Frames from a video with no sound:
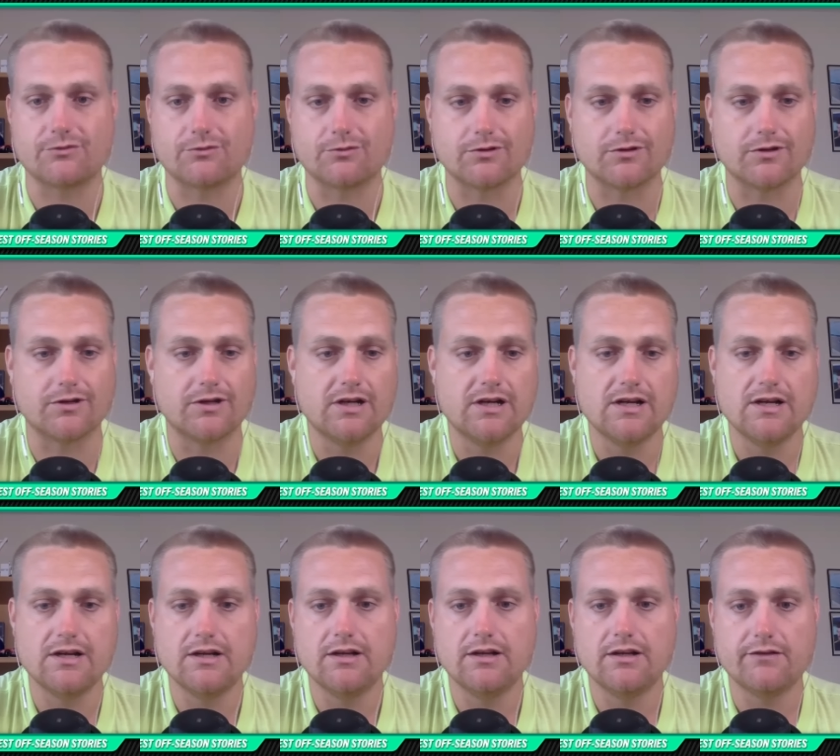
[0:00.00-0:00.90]
or
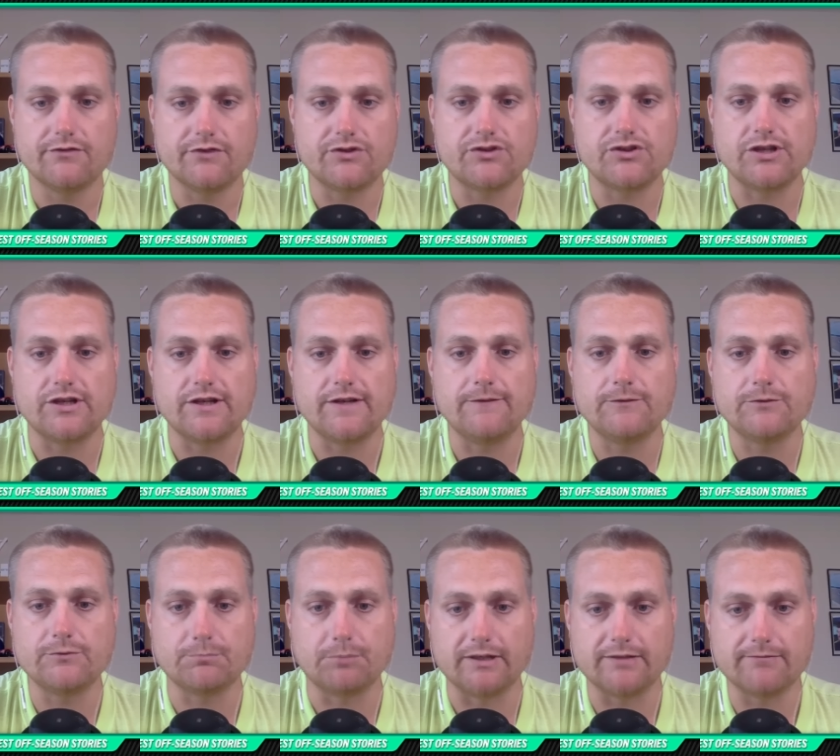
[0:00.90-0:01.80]
the
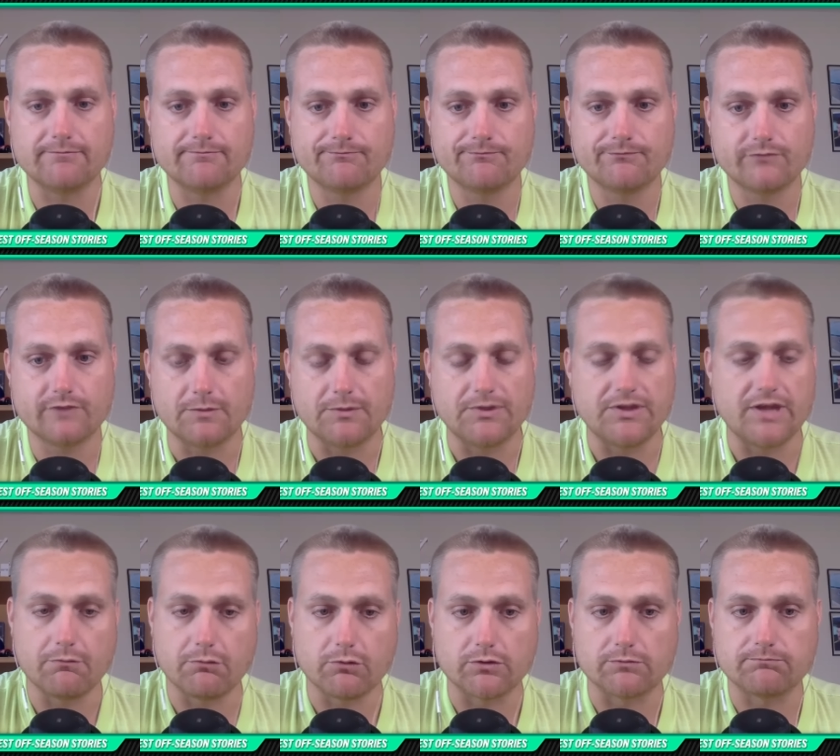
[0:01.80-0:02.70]
Chiefs, but I mean they
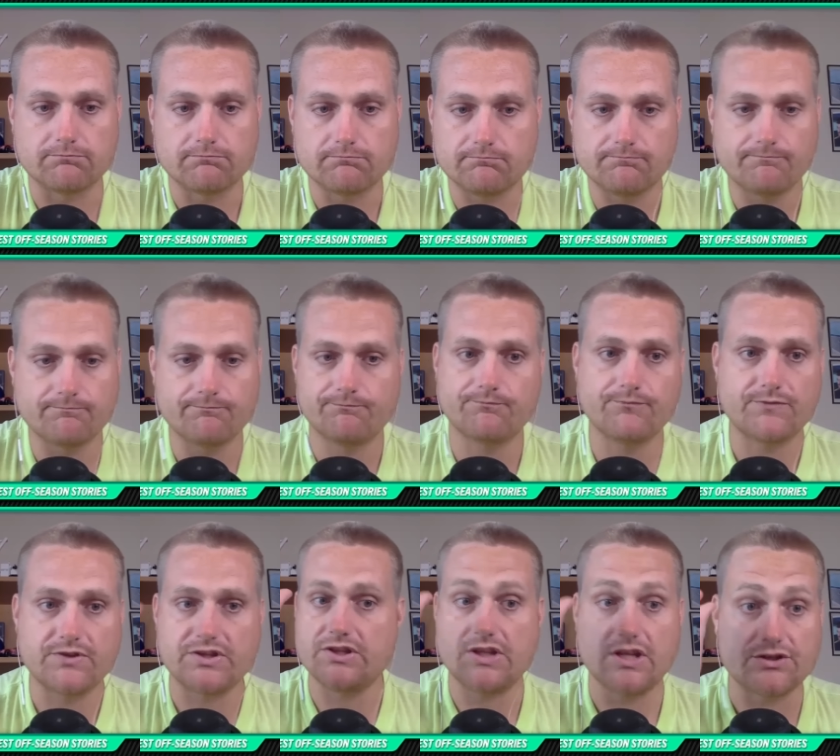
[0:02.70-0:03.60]
were
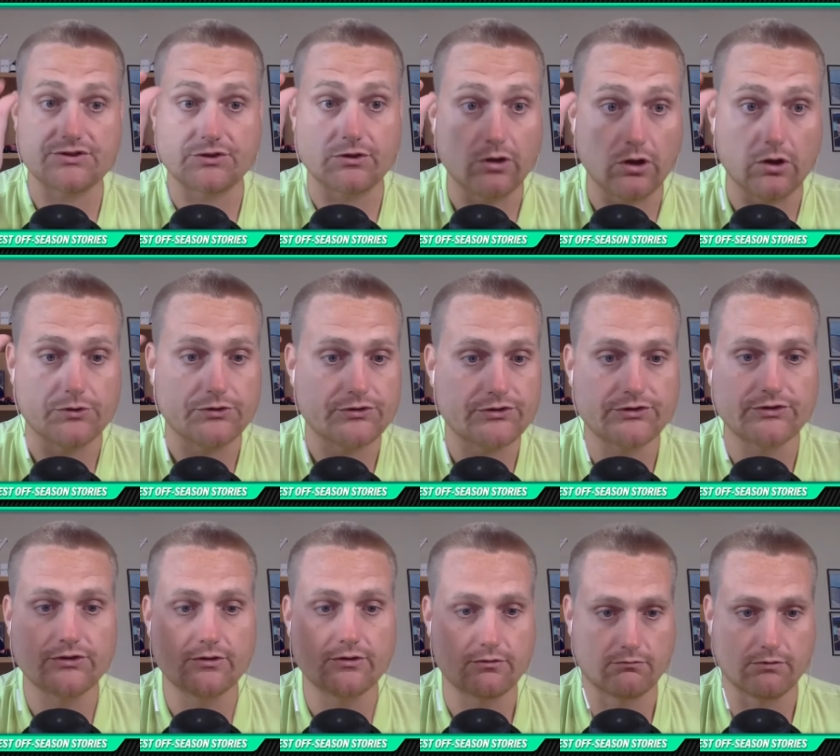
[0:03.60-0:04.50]
this
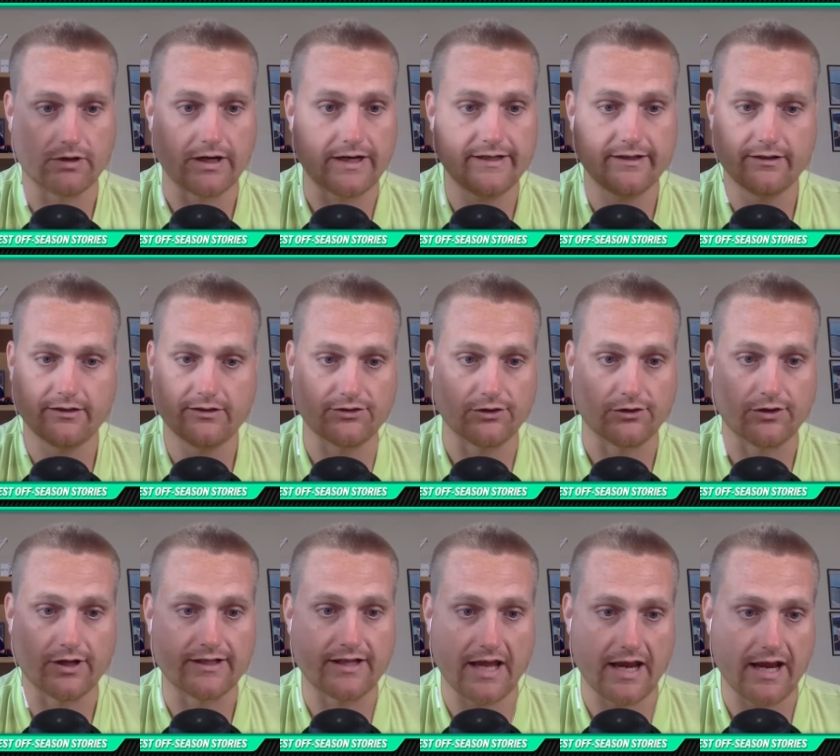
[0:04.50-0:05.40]
close, right? Mm-hmm. So
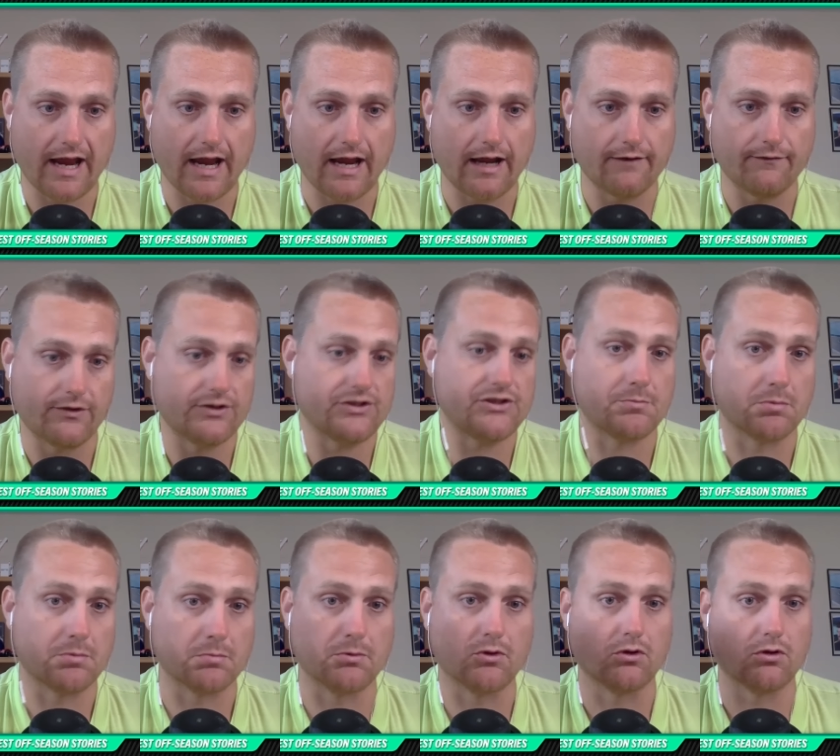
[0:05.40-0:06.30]
like they have a
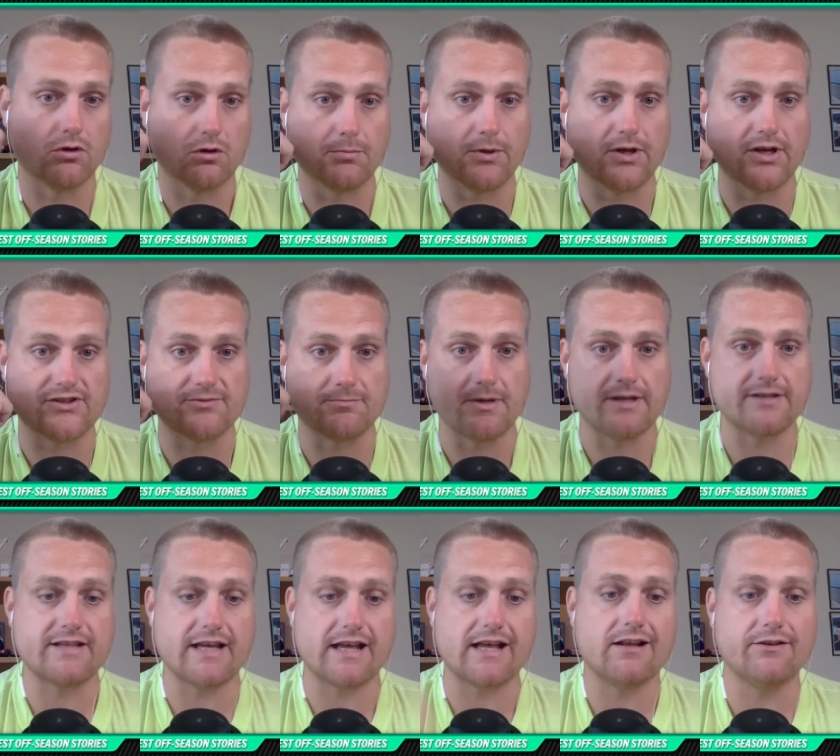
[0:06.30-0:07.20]
Super Bowl or bust
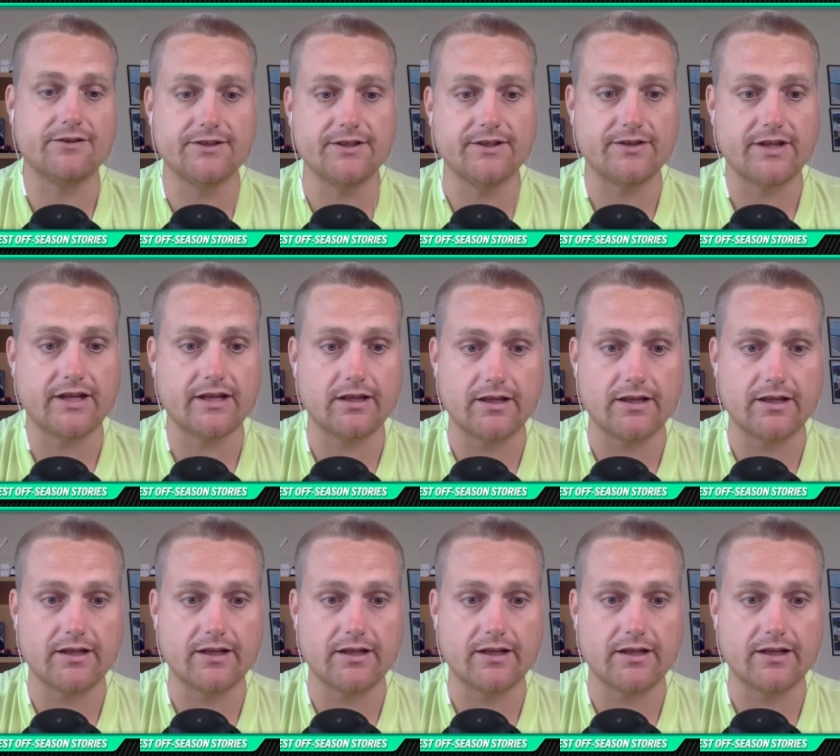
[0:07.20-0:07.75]
mentality in that